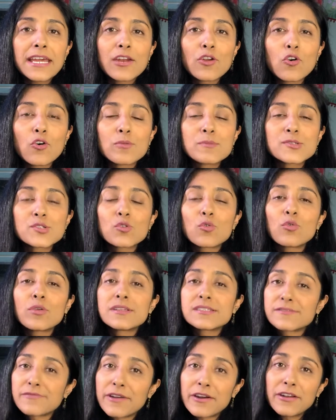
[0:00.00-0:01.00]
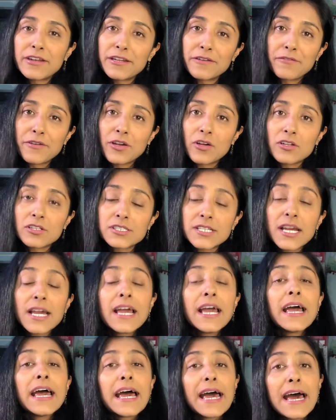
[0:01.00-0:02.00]
in homeschool is very difficult.
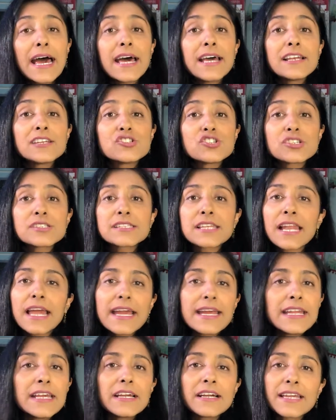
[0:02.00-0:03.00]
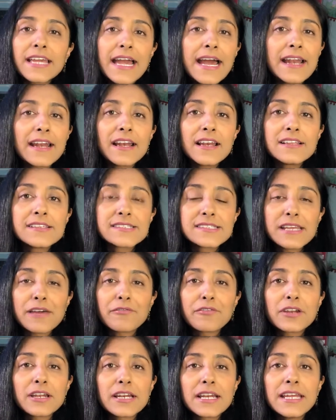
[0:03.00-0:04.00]
And just lighting a candle is
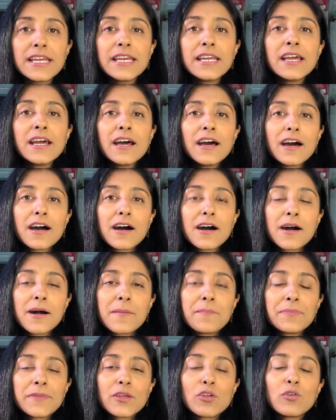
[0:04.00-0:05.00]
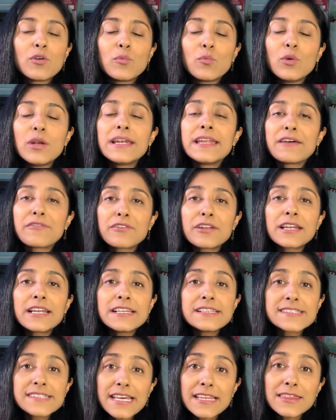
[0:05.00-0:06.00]
definitely, it will
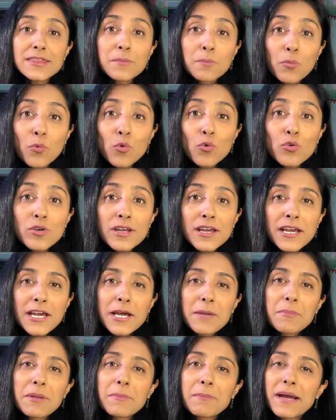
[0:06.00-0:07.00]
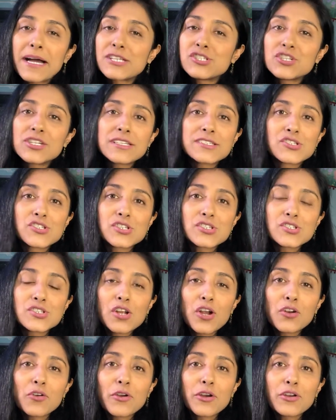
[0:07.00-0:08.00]
definitely set the mood, but magic is just
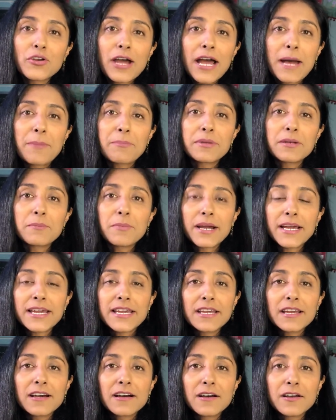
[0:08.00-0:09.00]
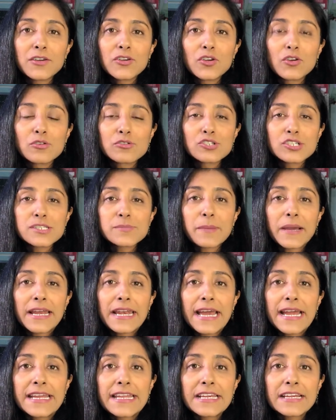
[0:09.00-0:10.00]
not going to happen by
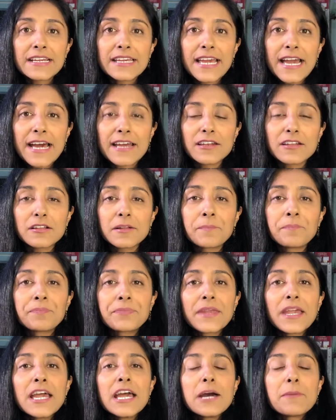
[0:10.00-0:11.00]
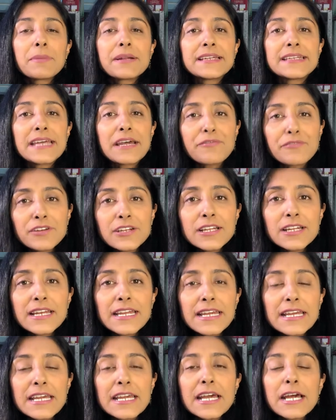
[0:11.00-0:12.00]
lighting a candle. But
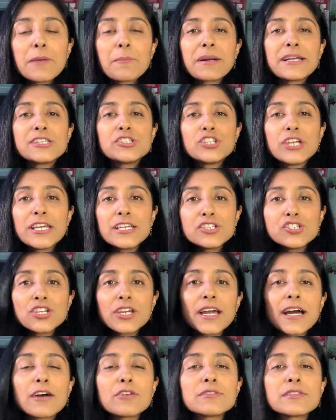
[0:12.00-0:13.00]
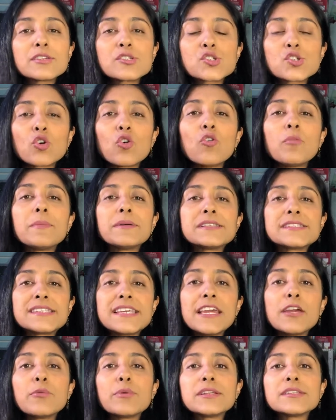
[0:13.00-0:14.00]
definitely by changing out the scope and
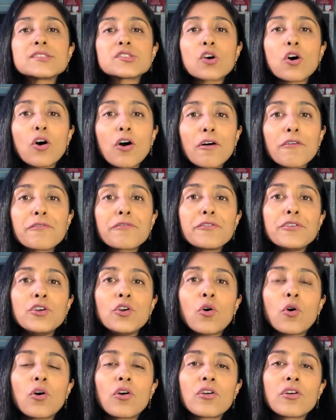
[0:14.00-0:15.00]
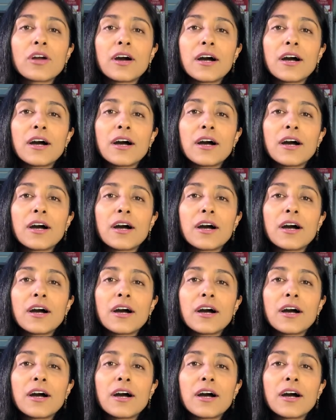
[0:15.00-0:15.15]
sequence of your